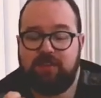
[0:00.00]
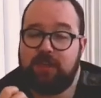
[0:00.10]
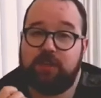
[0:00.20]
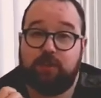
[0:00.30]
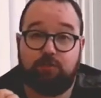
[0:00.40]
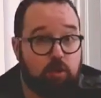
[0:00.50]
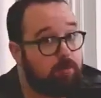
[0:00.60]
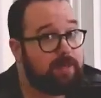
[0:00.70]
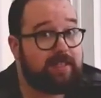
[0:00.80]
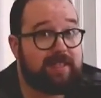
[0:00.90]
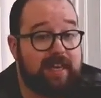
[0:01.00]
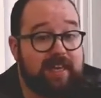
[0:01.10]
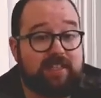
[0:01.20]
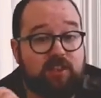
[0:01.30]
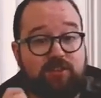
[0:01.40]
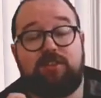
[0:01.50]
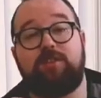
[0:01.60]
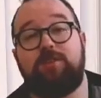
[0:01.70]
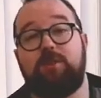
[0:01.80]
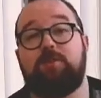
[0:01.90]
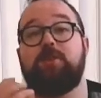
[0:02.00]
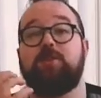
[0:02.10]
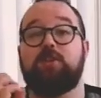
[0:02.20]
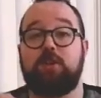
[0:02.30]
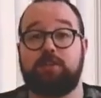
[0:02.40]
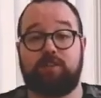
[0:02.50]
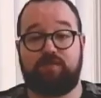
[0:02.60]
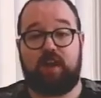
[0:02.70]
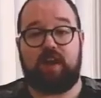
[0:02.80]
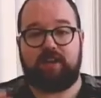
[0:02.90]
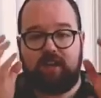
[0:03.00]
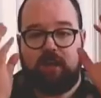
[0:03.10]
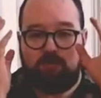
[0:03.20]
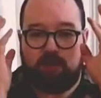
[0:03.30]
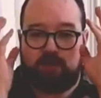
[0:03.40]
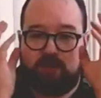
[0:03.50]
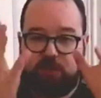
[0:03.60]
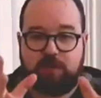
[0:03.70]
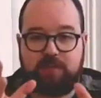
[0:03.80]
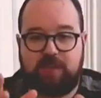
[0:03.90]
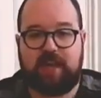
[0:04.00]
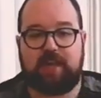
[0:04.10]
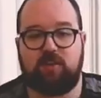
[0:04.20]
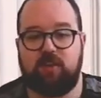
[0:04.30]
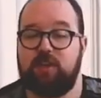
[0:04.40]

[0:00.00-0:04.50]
They're going to drop this case until you can justify pursuing the angle.